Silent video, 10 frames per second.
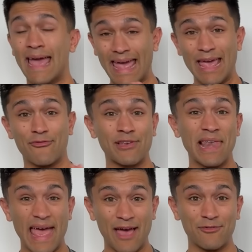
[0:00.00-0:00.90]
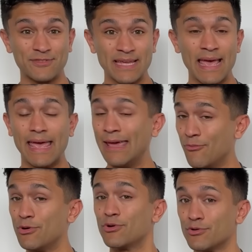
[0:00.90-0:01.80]
if left, it
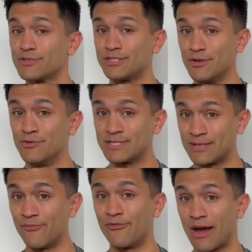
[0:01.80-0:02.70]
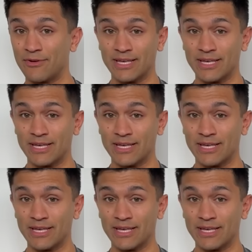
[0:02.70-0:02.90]
will cause you some very